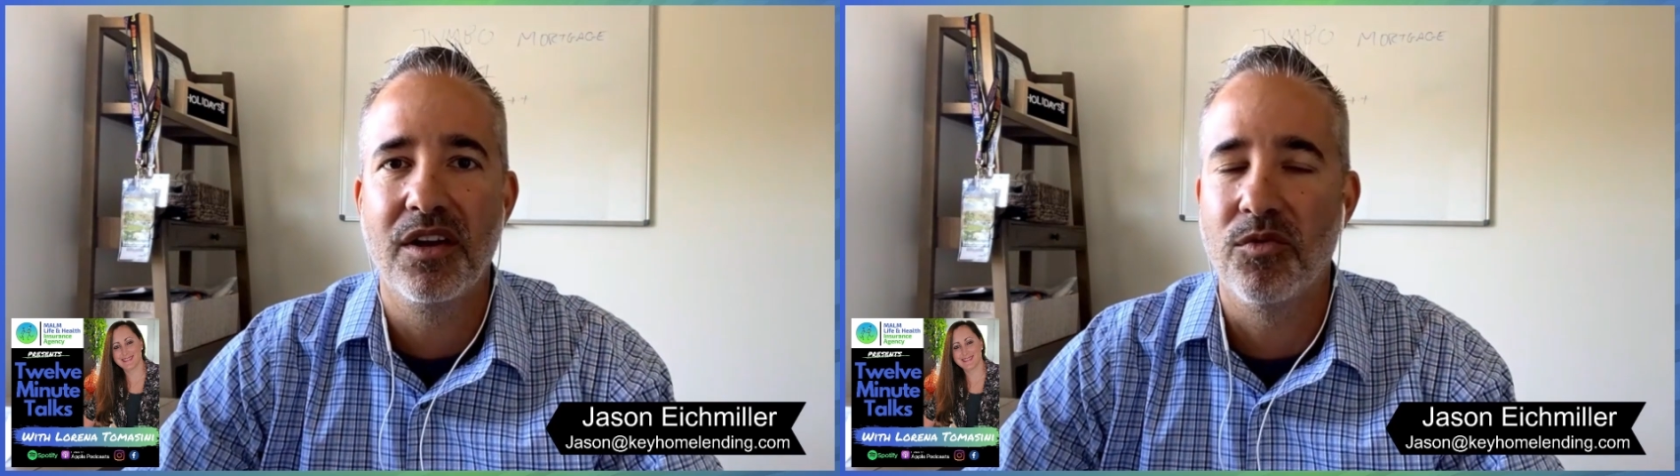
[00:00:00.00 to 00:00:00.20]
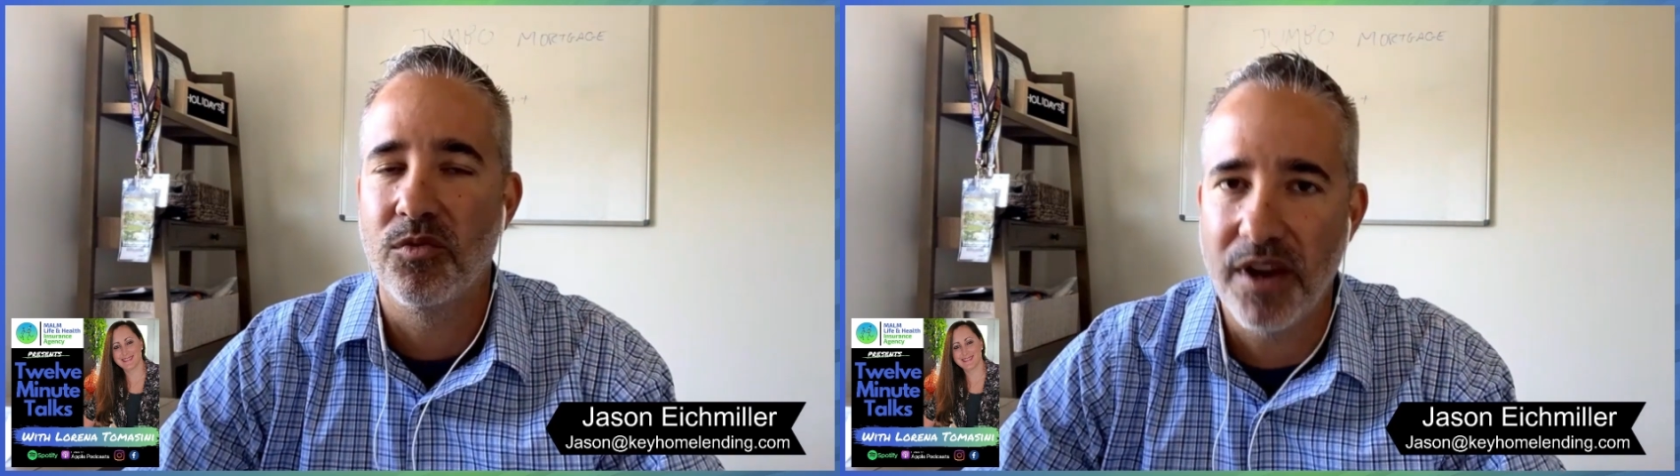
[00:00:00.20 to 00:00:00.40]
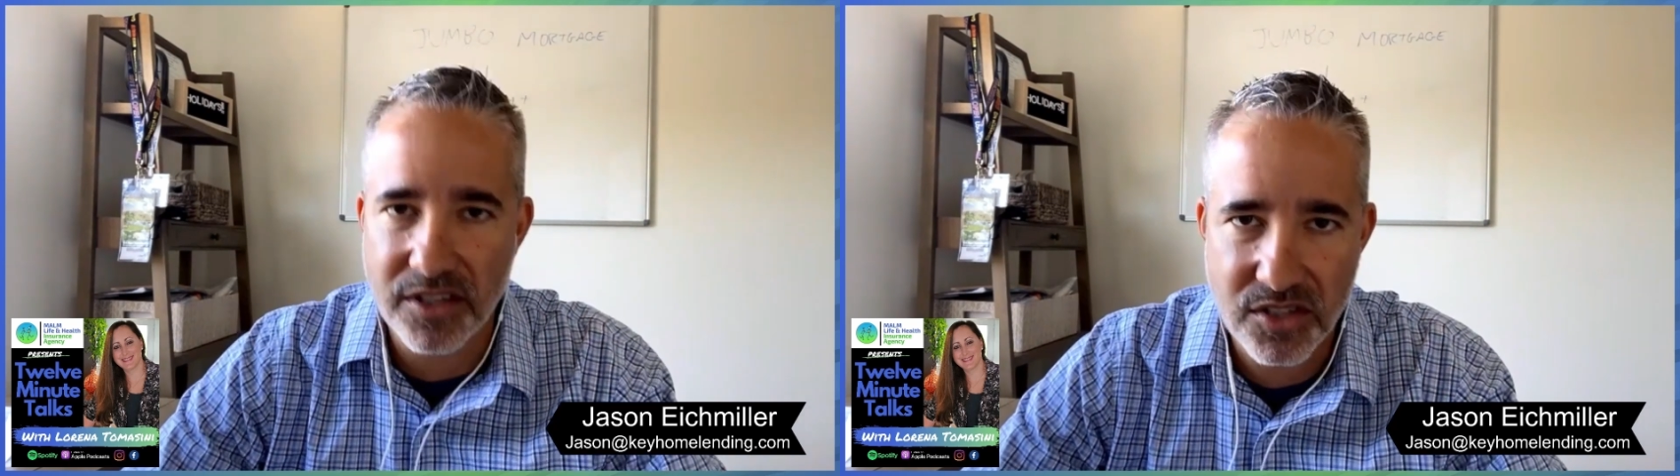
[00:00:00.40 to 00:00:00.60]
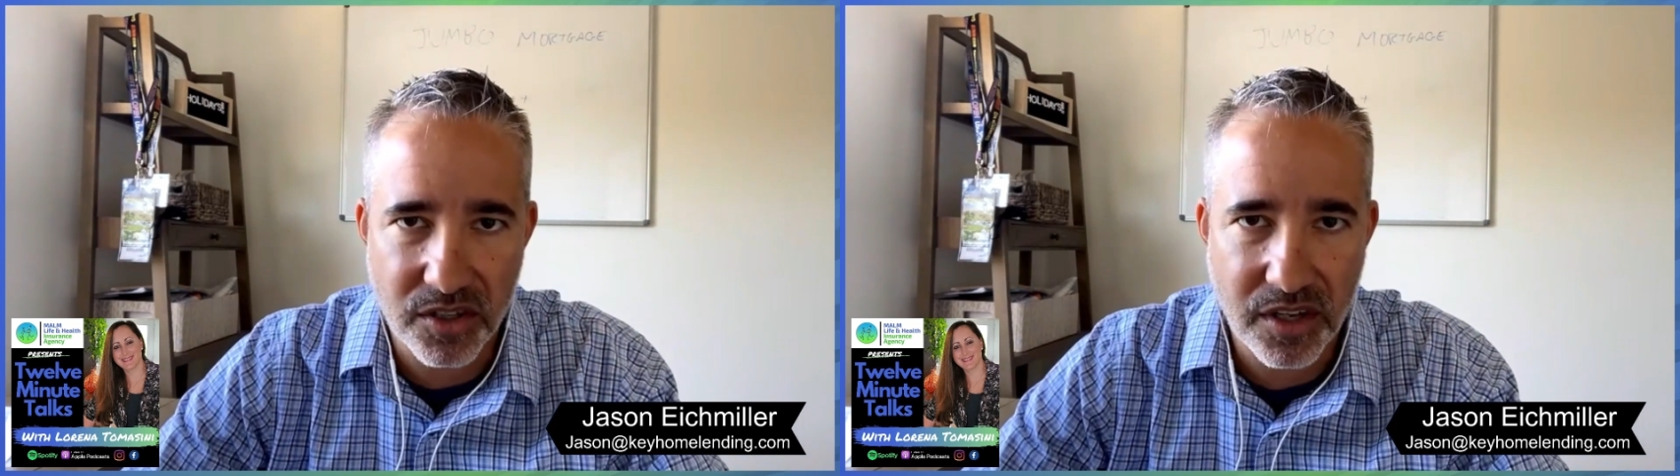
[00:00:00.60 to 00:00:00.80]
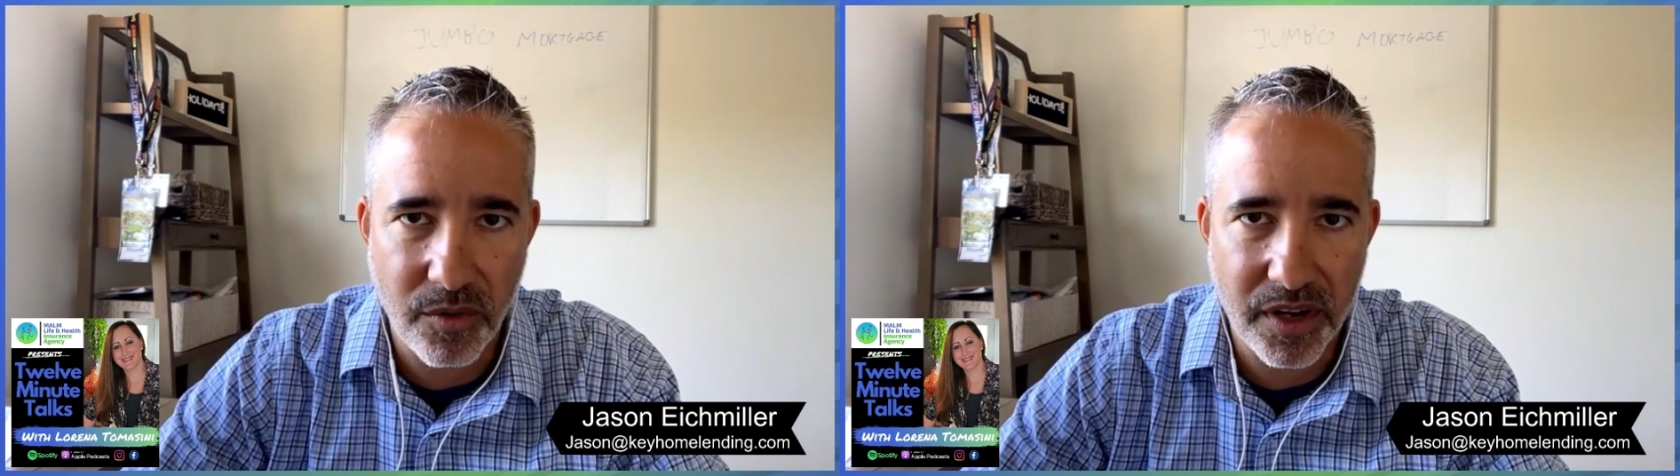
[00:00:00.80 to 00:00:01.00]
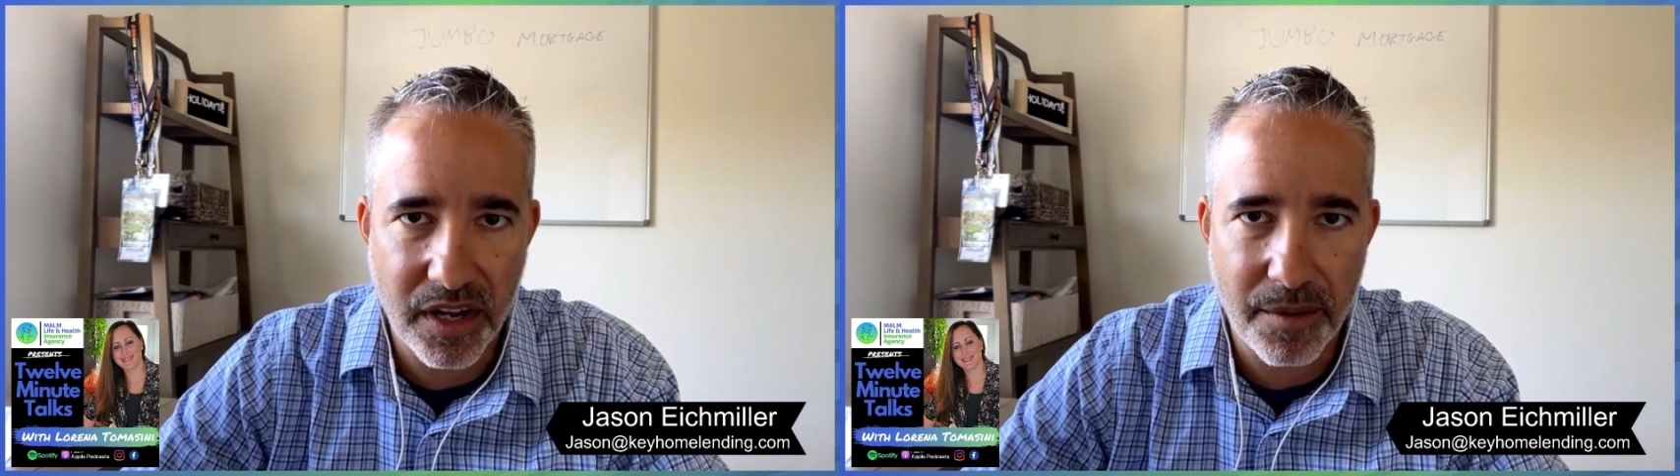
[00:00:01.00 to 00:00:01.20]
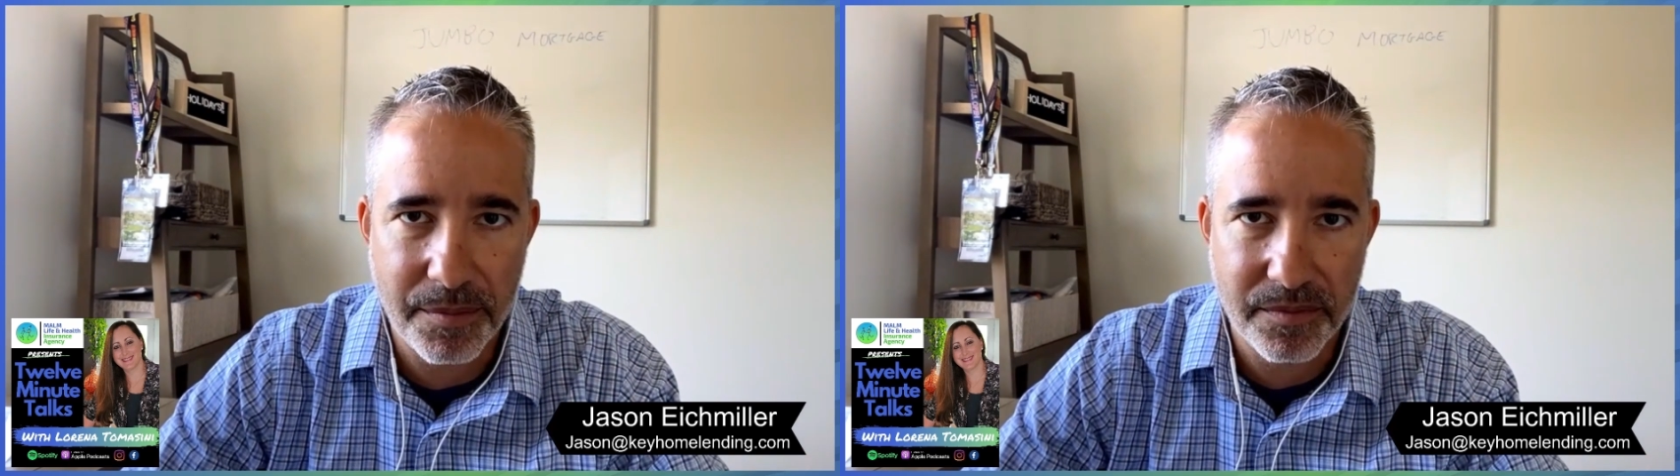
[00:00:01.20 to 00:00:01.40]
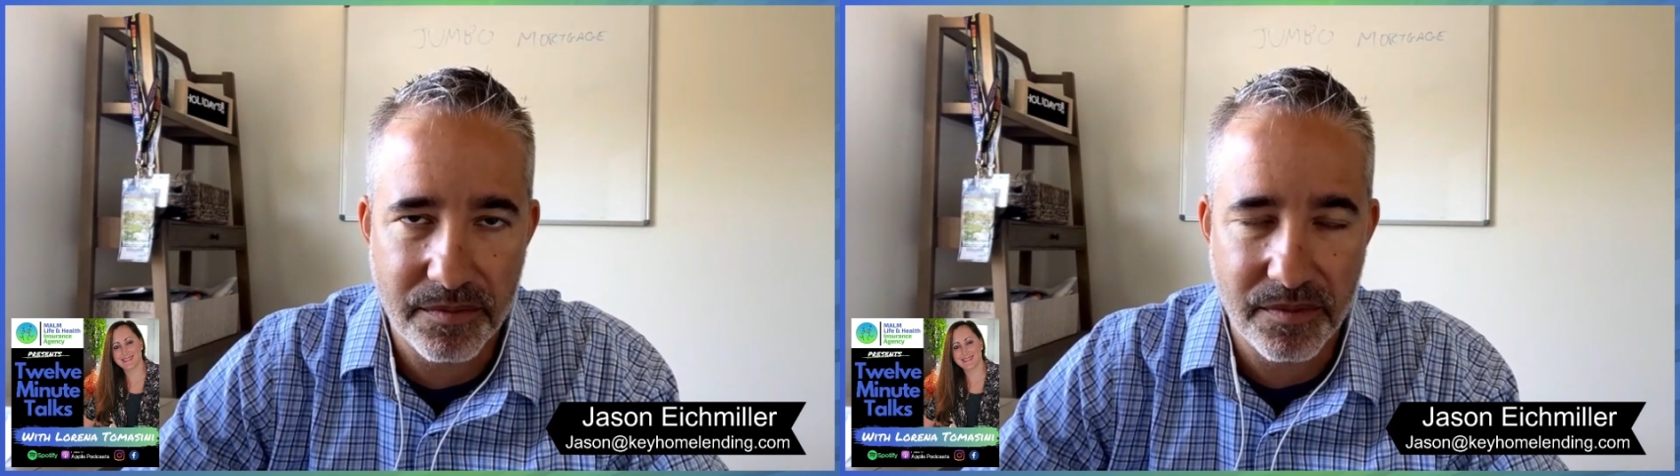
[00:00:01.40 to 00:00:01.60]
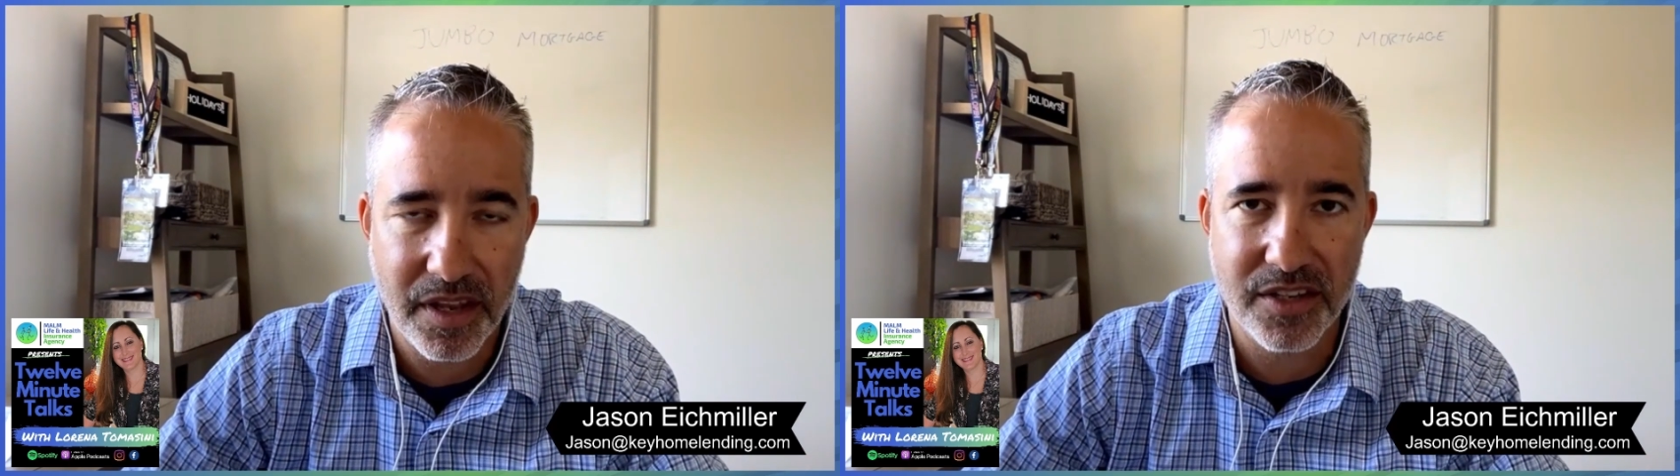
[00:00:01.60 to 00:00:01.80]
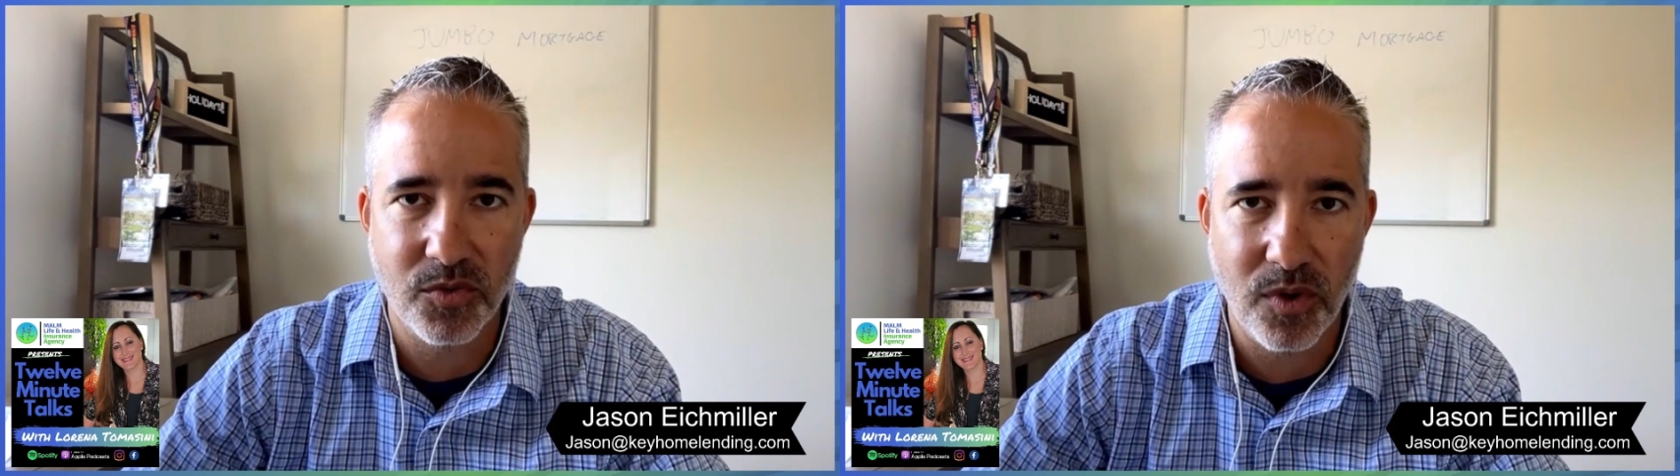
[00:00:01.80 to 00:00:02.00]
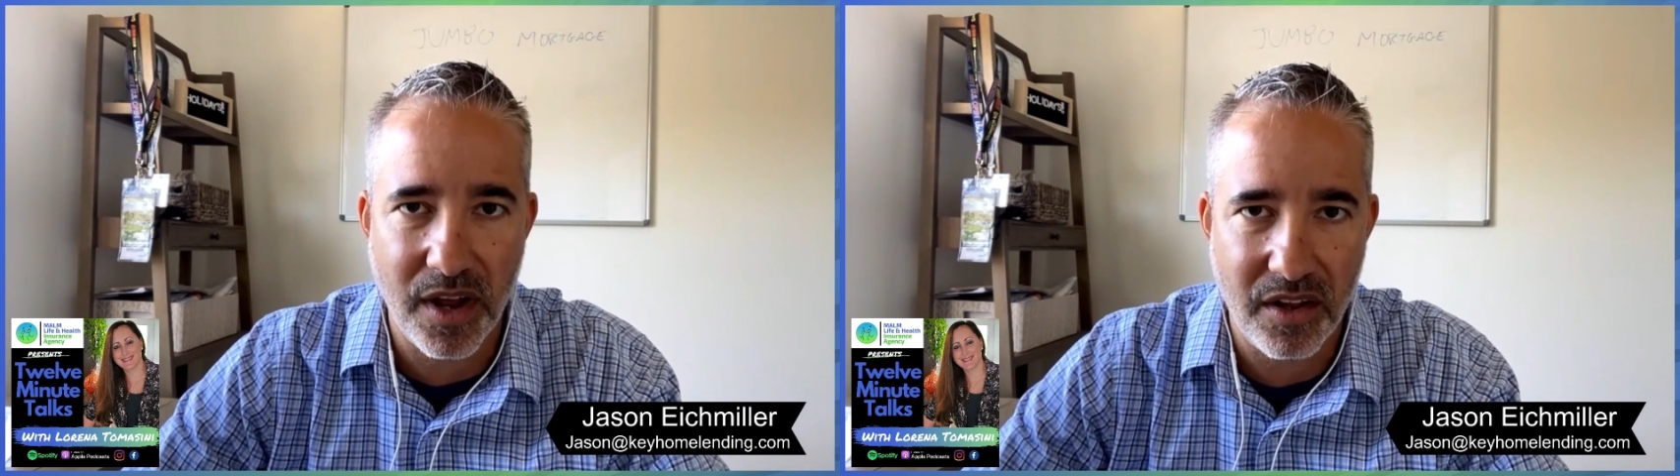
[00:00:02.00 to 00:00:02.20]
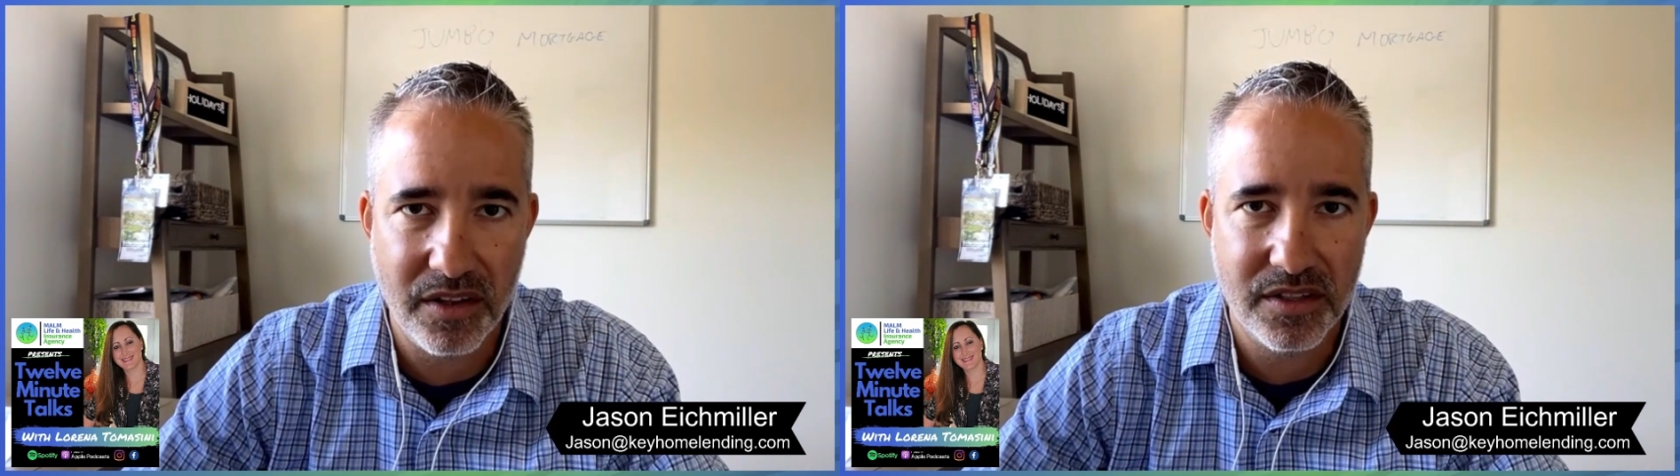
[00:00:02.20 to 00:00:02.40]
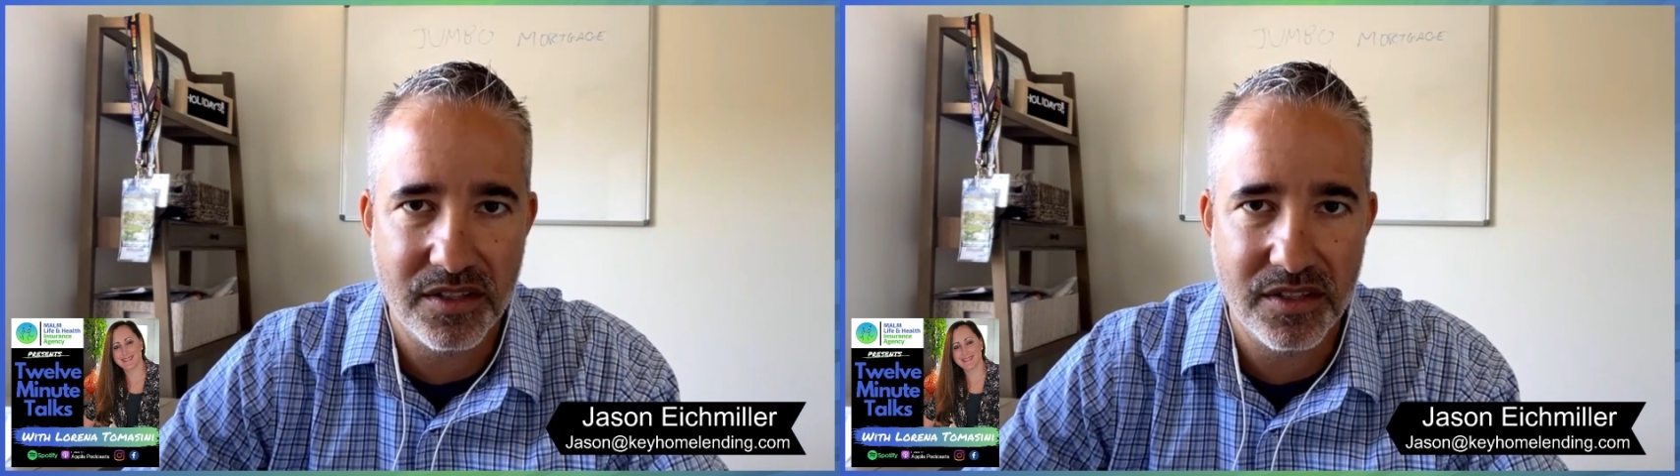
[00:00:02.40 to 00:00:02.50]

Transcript: Rents are going up as well.